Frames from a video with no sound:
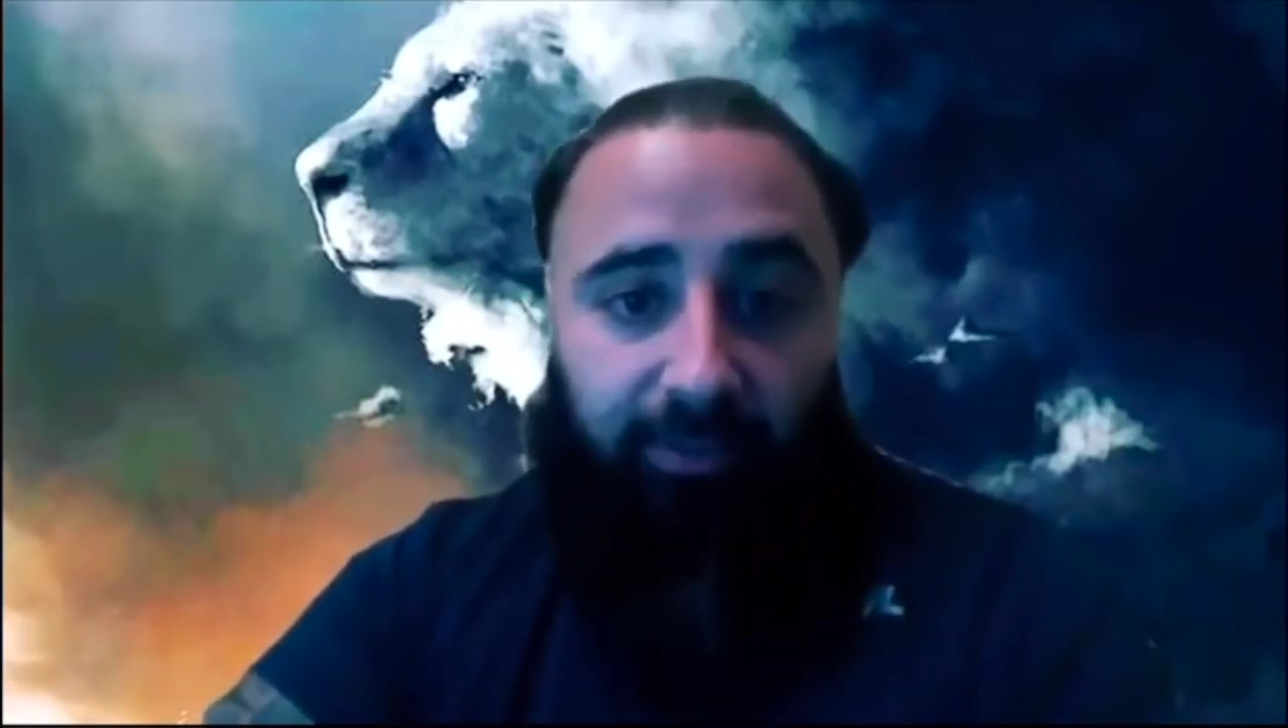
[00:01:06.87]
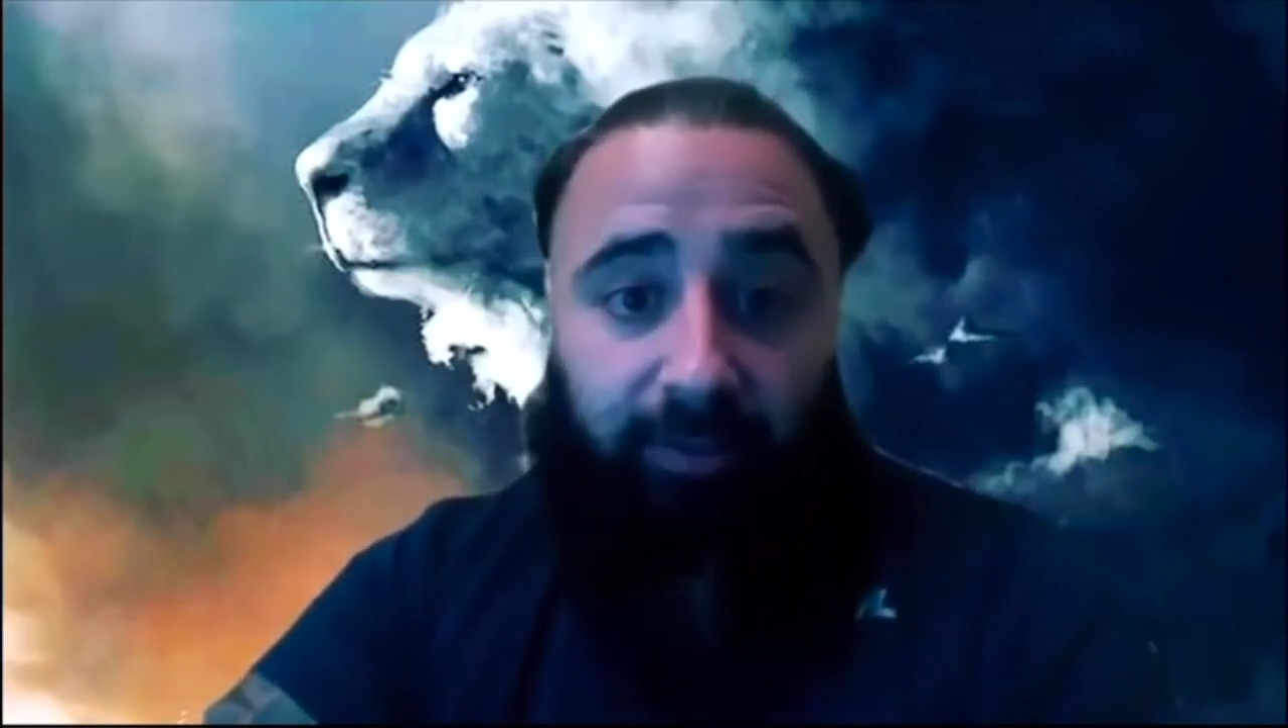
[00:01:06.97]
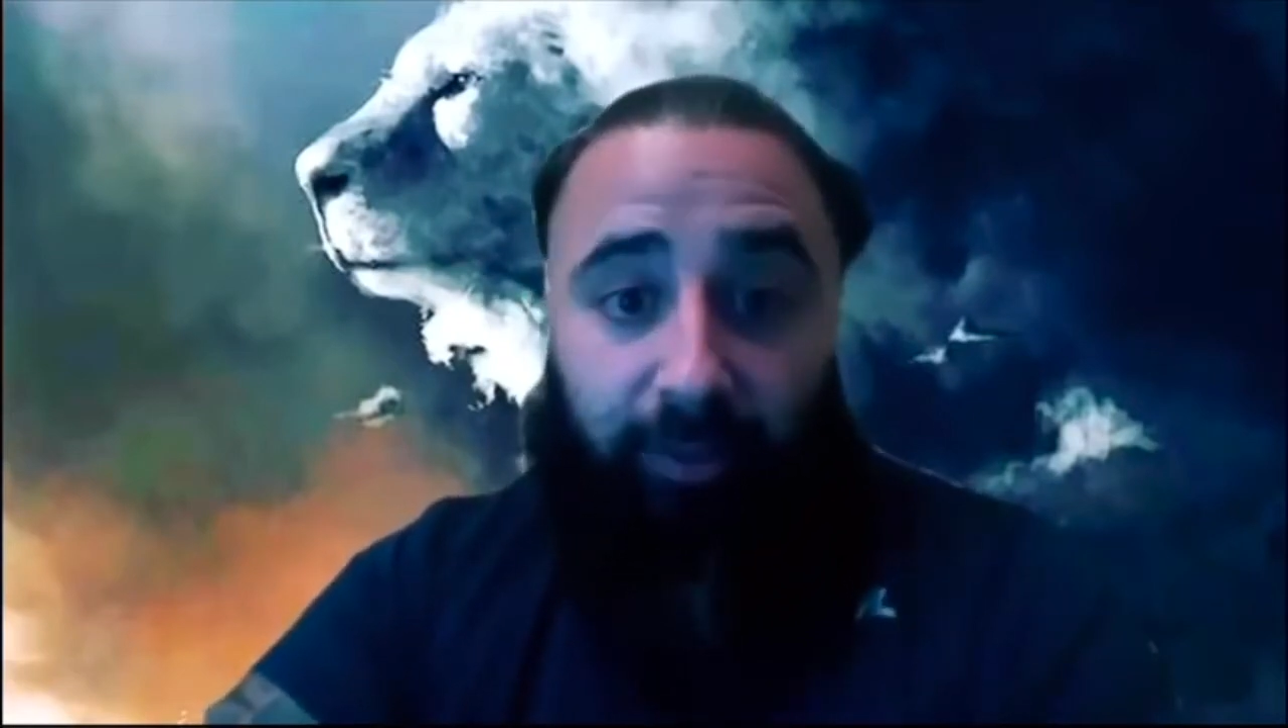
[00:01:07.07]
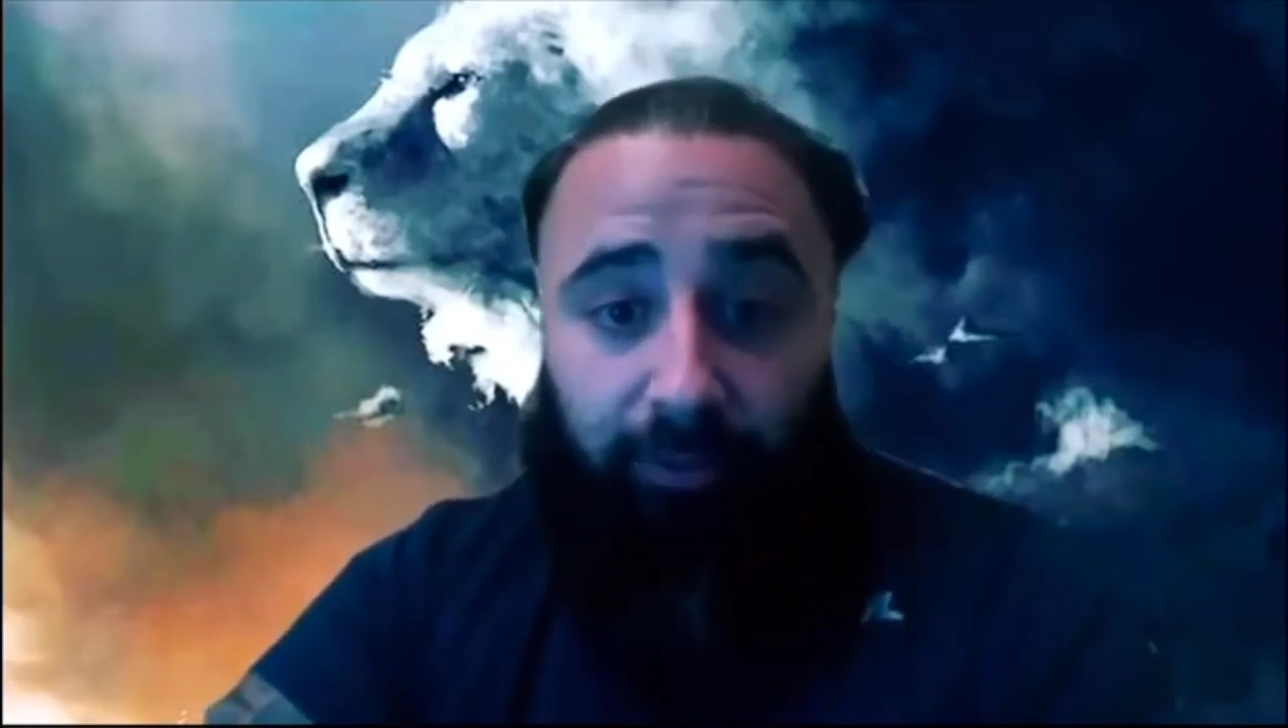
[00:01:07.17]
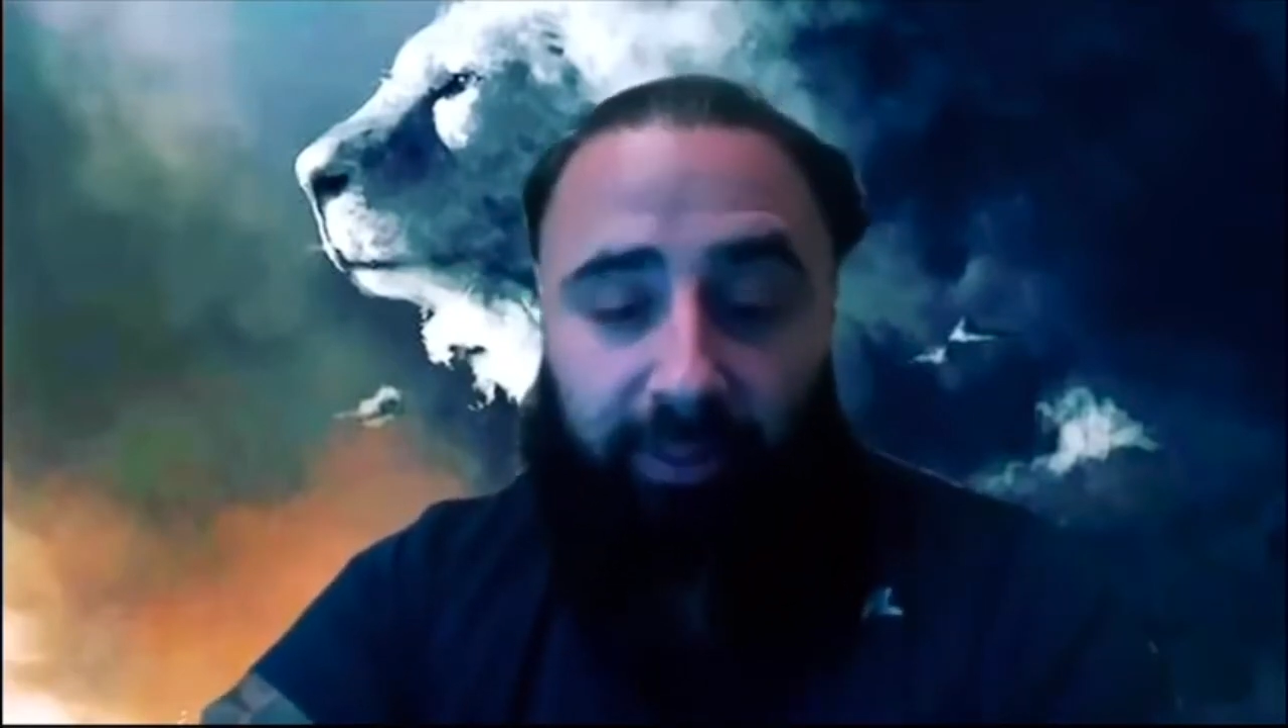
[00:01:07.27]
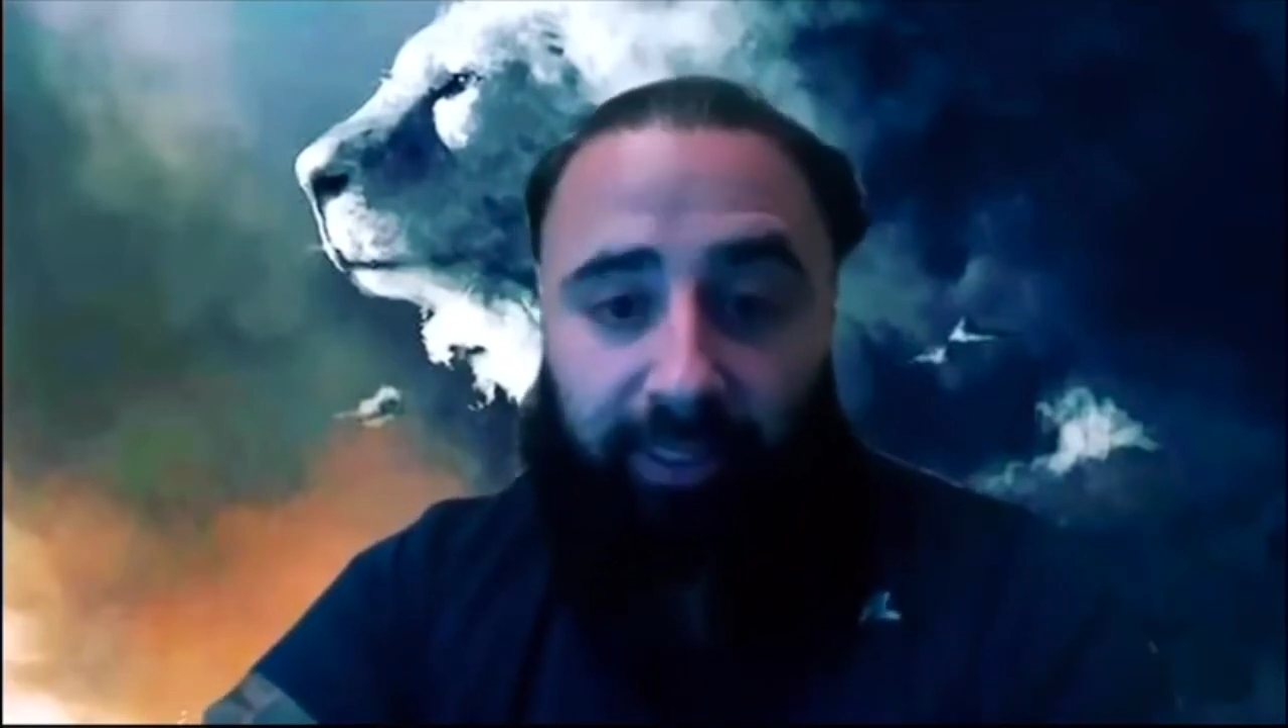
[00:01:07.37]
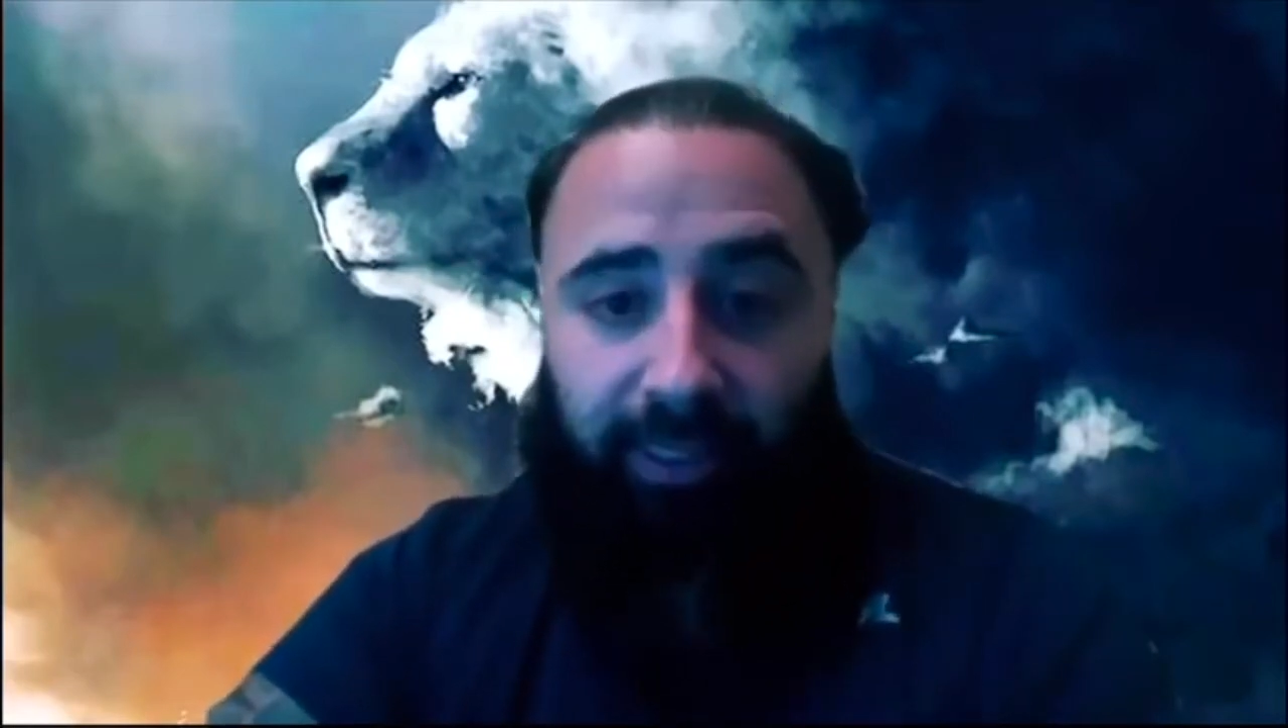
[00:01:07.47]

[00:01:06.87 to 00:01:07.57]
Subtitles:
literally,